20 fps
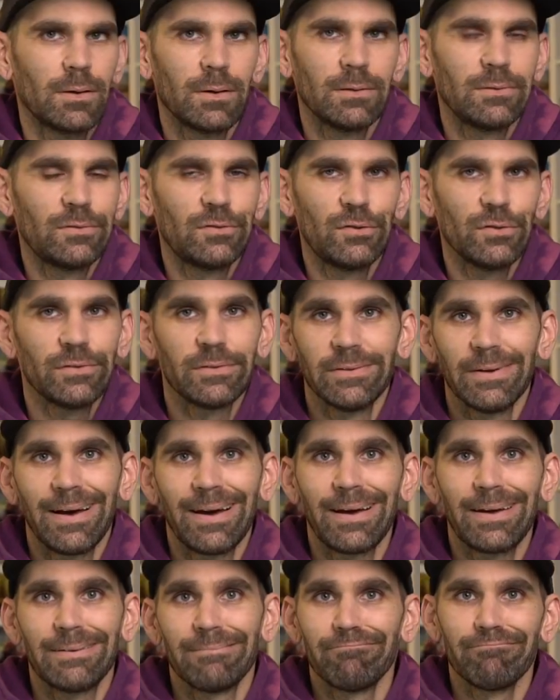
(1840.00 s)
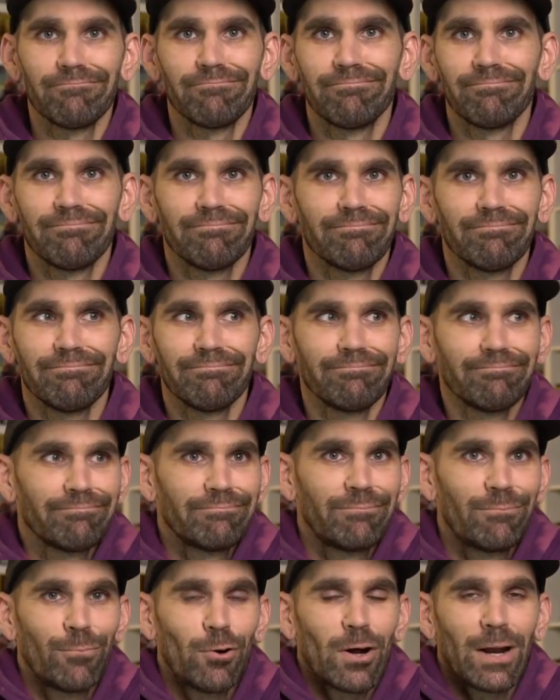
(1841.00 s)
it's just not
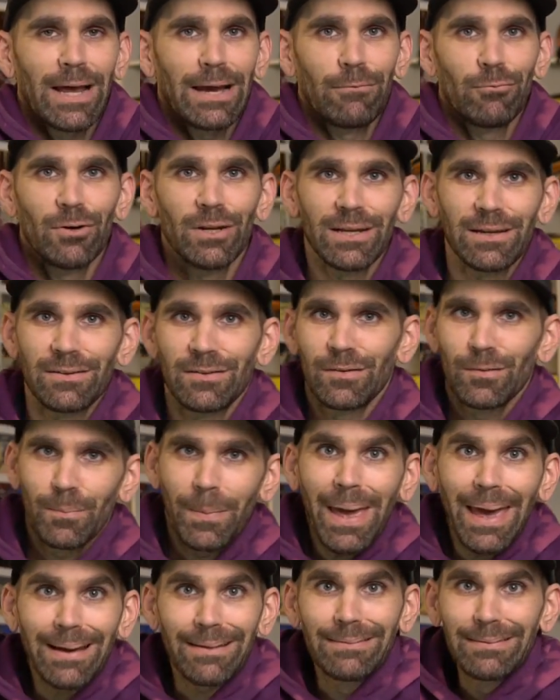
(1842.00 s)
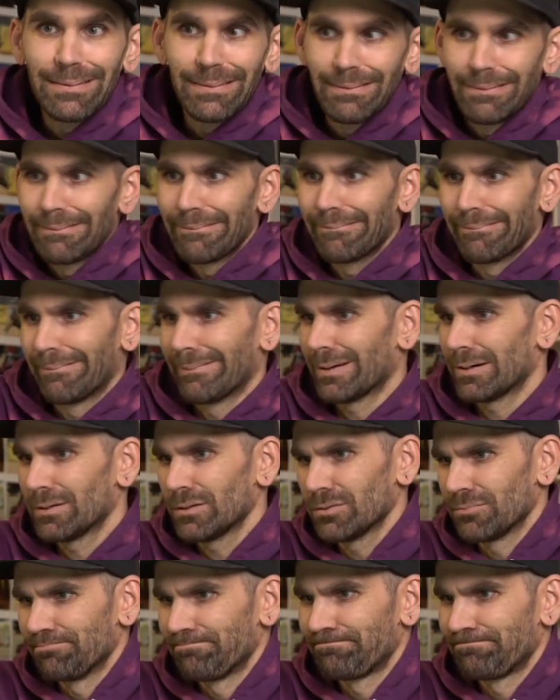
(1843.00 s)
what I would expect. I don't know.